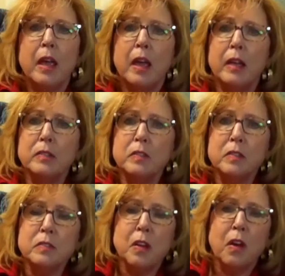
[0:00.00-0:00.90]

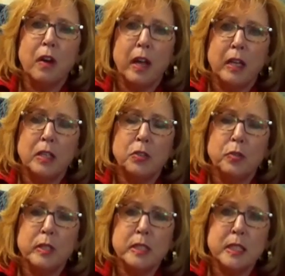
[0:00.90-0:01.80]
SSR
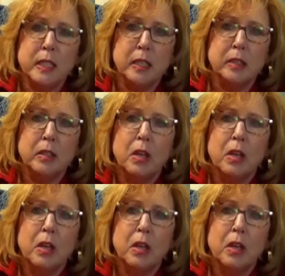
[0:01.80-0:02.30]
8310